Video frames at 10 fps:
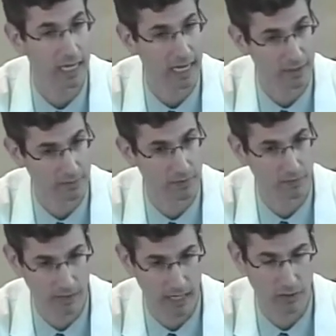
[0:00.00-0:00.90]
And if their
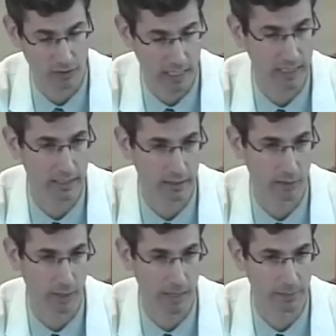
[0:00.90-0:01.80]
fracture is not healing
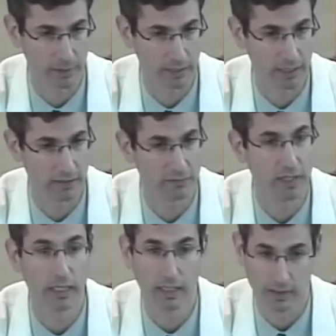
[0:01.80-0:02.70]
rapidly enough,
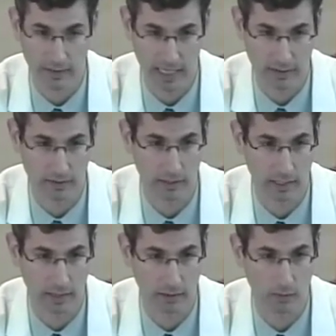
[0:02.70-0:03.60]
that's
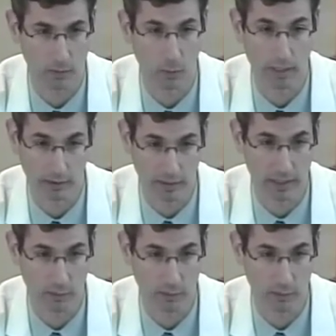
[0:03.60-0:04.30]
one area that